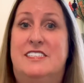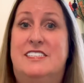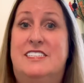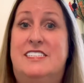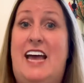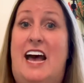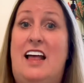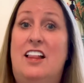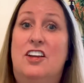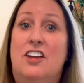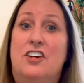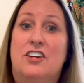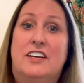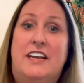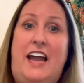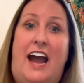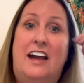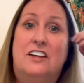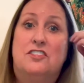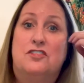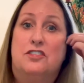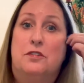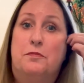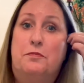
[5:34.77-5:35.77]
Seller
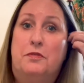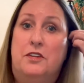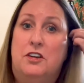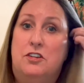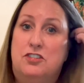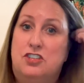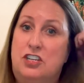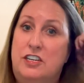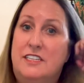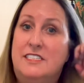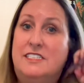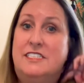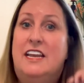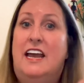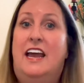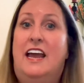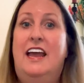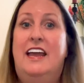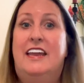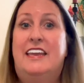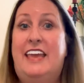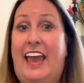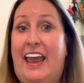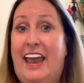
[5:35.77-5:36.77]
contributions
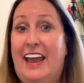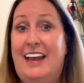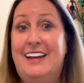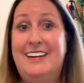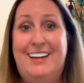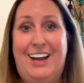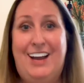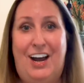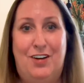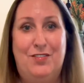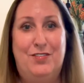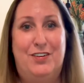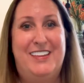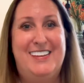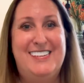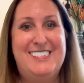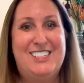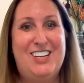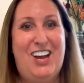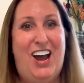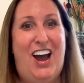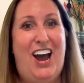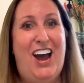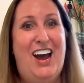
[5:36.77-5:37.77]
can cover
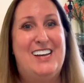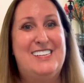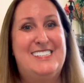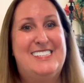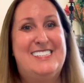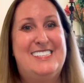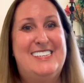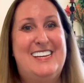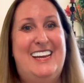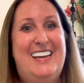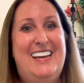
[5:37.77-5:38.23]
these costs.